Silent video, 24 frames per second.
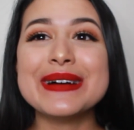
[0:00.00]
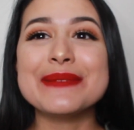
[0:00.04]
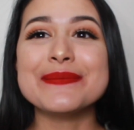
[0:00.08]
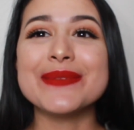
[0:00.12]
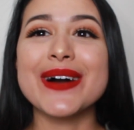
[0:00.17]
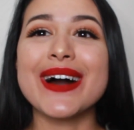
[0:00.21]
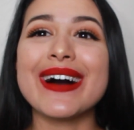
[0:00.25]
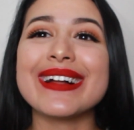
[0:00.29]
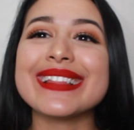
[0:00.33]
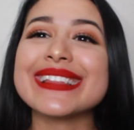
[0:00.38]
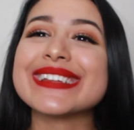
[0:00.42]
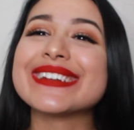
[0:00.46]
But
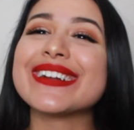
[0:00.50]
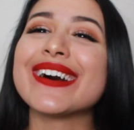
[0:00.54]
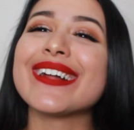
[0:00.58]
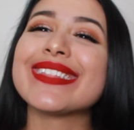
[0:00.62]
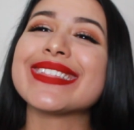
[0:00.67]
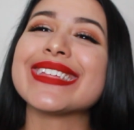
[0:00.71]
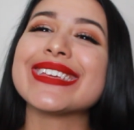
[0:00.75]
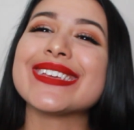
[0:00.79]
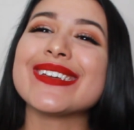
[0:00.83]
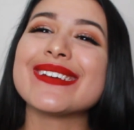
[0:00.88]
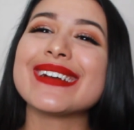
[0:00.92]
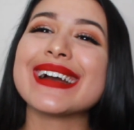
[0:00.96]
all in all,
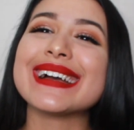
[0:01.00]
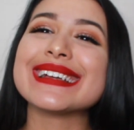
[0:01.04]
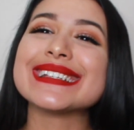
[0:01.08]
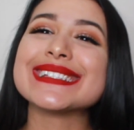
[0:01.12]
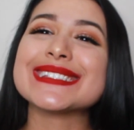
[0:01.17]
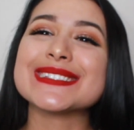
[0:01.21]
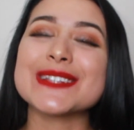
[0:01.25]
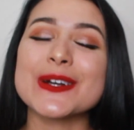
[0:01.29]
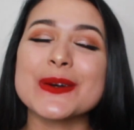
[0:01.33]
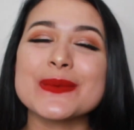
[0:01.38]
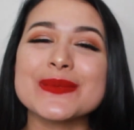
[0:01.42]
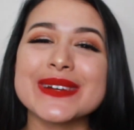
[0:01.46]
thank you guys
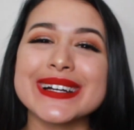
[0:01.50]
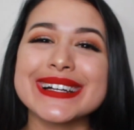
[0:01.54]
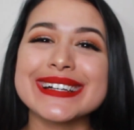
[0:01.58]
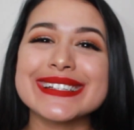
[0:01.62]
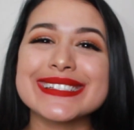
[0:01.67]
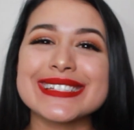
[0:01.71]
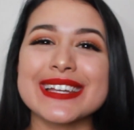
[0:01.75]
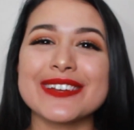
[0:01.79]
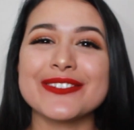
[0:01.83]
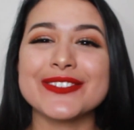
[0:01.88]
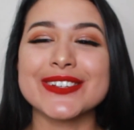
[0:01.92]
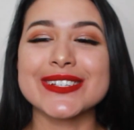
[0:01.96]
so much.
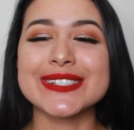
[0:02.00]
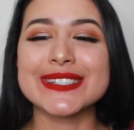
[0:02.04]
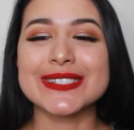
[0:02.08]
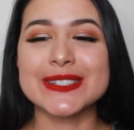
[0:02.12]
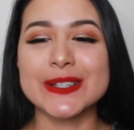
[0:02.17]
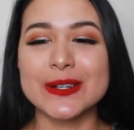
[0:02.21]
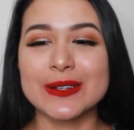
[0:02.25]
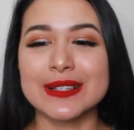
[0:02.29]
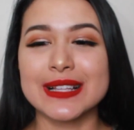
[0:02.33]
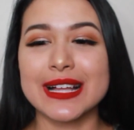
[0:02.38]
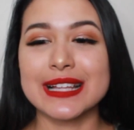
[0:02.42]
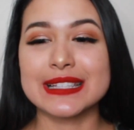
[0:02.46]
I feel
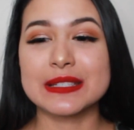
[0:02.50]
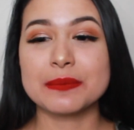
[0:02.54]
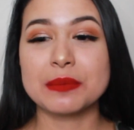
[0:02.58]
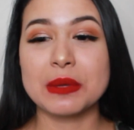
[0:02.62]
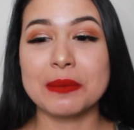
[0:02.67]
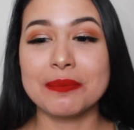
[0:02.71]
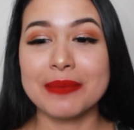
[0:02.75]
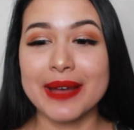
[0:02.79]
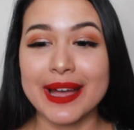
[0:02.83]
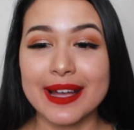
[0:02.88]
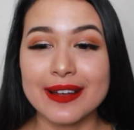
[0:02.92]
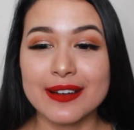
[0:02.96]
so glad to be
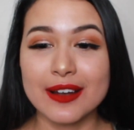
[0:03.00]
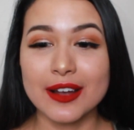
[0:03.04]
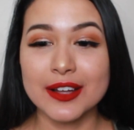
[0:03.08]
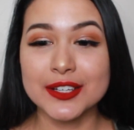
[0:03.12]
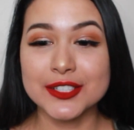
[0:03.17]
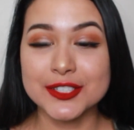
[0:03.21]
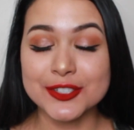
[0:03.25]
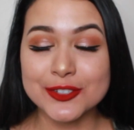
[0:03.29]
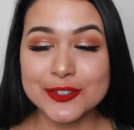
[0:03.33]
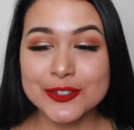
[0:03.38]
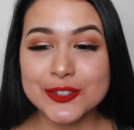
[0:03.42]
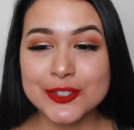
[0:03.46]
back
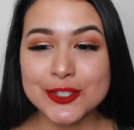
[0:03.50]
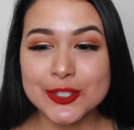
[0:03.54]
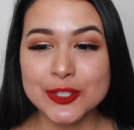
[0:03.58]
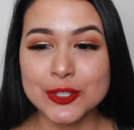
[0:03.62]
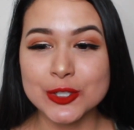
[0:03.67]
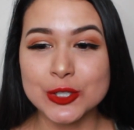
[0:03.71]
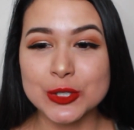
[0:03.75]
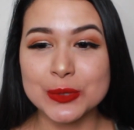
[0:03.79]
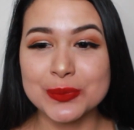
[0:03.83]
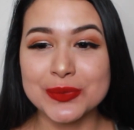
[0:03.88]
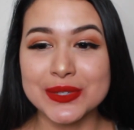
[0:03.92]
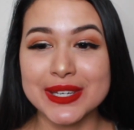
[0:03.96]
on
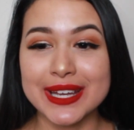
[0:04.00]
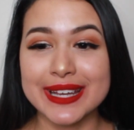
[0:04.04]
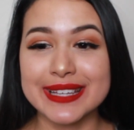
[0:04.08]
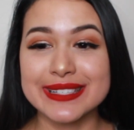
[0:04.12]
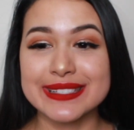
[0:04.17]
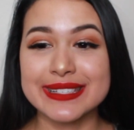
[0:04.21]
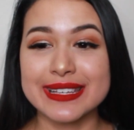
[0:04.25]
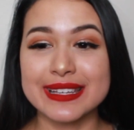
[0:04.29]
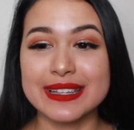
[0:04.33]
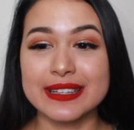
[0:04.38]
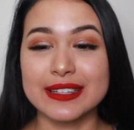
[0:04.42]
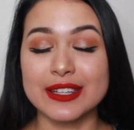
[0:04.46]
YouTube. You guys
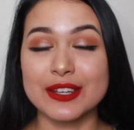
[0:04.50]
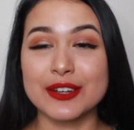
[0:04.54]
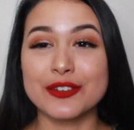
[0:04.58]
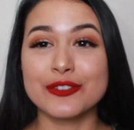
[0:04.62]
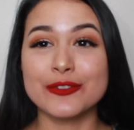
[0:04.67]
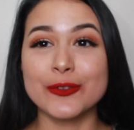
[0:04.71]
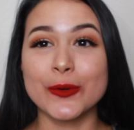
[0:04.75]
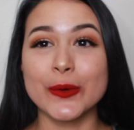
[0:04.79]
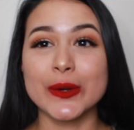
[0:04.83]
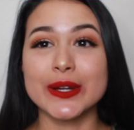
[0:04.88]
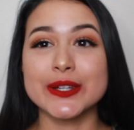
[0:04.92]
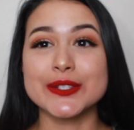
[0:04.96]
can look
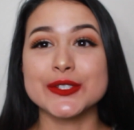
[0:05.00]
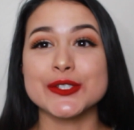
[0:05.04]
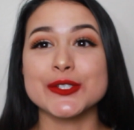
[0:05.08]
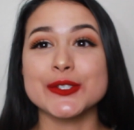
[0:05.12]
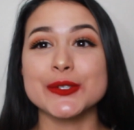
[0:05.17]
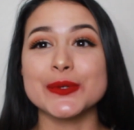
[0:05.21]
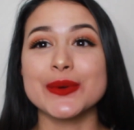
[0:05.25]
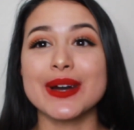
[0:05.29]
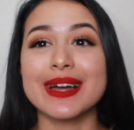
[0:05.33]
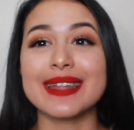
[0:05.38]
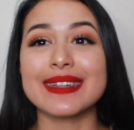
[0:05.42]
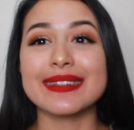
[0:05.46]
forward
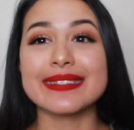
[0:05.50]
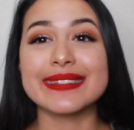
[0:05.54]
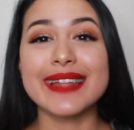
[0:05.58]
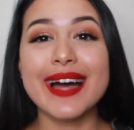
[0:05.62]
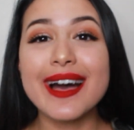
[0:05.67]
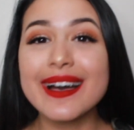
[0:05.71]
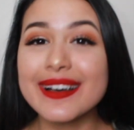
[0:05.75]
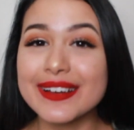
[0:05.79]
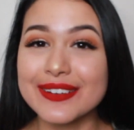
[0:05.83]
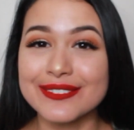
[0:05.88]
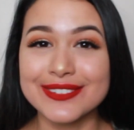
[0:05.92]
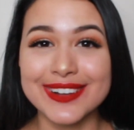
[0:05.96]
to a
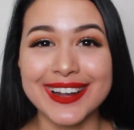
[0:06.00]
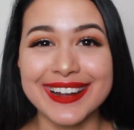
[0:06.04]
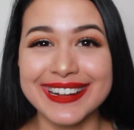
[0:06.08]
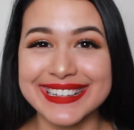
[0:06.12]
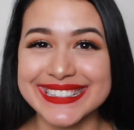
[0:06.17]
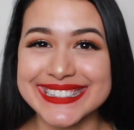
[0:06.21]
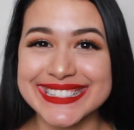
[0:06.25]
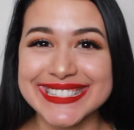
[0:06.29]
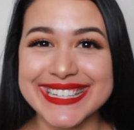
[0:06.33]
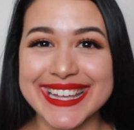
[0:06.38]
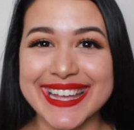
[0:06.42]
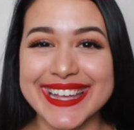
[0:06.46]
lot of
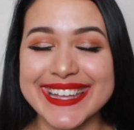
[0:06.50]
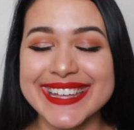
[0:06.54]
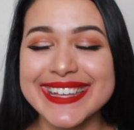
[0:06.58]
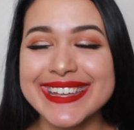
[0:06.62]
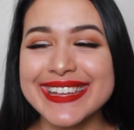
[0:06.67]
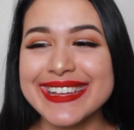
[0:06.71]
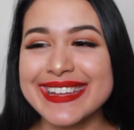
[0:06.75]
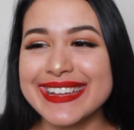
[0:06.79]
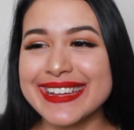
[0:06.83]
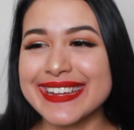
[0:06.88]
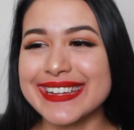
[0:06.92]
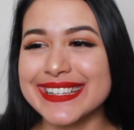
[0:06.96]
content
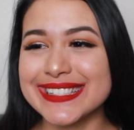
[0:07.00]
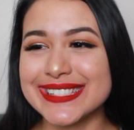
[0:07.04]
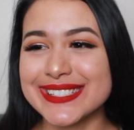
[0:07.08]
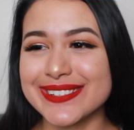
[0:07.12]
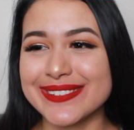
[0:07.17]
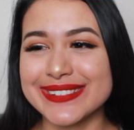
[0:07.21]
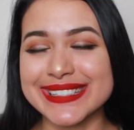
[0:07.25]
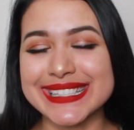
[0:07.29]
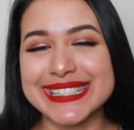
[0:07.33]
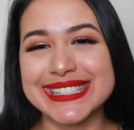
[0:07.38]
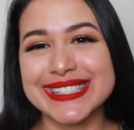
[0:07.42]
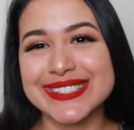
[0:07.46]
in
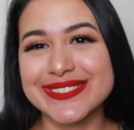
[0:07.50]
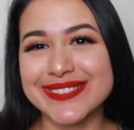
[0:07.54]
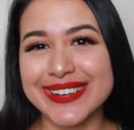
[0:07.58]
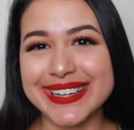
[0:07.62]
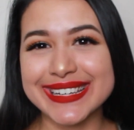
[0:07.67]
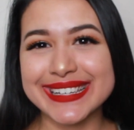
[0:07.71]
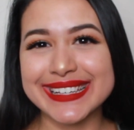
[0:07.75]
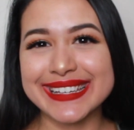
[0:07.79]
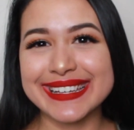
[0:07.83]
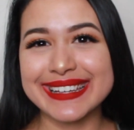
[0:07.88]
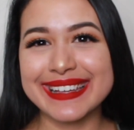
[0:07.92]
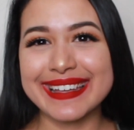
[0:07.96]

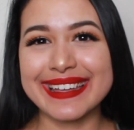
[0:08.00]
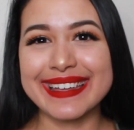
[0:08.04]
2020.